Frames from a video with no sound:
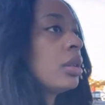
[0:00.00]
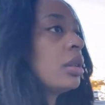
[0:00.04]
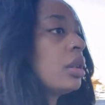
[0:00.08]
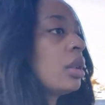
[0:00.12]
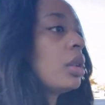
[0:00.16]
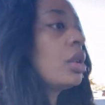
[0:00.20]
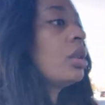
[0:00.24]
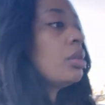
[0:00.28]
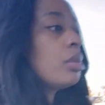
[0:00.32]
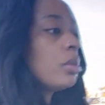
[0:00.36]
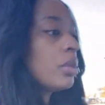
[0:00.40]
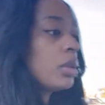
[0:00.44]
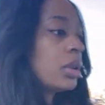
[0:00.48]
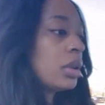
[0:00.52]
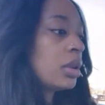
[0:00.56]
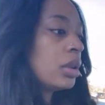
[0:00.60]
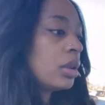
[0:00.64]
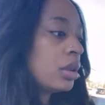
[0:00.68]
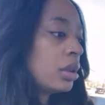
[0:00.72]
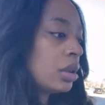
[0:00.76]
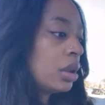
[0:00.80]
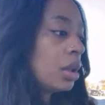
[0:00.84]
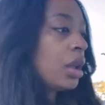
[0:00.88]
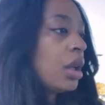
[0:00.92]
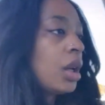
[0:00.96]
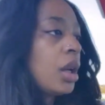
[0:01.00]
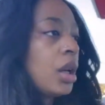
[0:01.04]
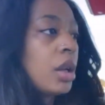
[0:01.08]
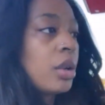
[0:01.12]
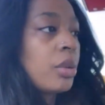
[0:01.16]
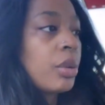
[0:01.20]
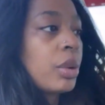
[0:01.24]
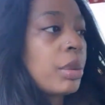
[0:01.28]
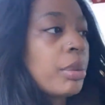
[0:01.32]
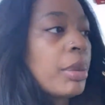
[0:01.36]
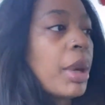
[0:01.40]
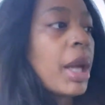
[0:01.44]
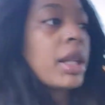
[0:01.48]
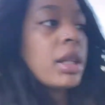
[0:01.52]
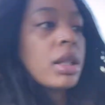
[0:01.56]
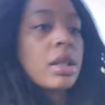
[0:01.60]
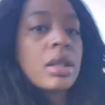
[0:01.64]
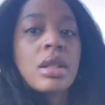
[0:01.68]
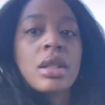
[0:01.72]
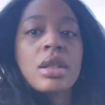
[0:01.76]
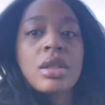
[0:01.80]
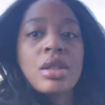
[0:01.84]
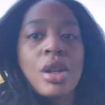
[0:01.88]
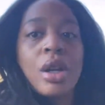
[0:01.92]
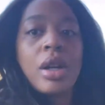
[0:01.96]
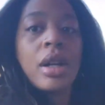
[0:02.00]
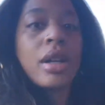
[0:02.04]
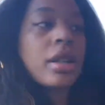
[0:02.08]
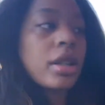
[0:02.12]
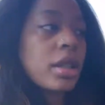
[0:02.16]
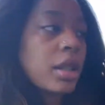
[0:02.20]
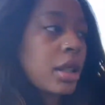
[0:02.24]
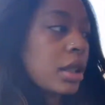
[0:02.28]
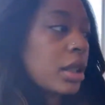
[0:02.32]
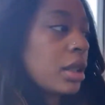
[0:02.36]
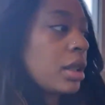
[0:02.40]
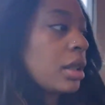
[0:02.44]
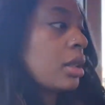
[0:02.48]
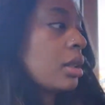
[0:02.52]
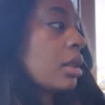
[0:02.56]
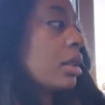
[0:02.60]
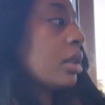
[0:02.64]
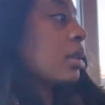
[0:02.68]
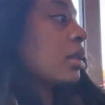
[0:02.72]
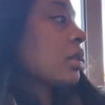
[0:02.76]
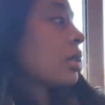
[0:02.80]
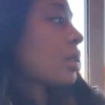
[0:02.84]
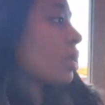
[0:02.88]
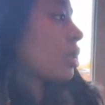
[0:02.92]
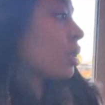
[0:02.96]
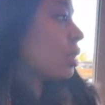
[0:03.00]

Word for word: Oh, we made it to Target.